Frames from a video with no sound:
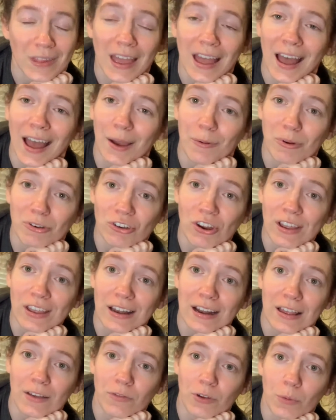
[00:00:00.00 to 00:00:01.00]
I wish I could
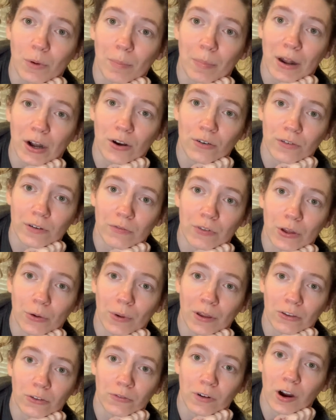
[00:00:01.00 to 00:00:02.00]
give you a better review
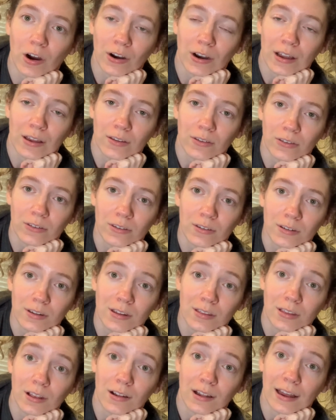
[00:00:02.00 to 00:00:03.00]
as far as
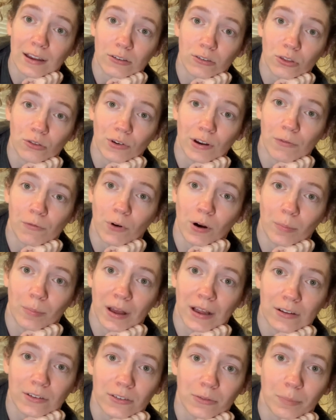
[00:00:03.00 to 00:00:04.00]
the last 3-4
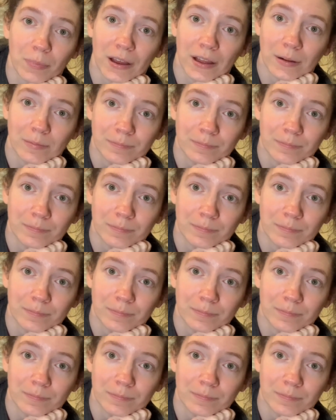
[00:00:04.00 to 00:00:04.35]
months, but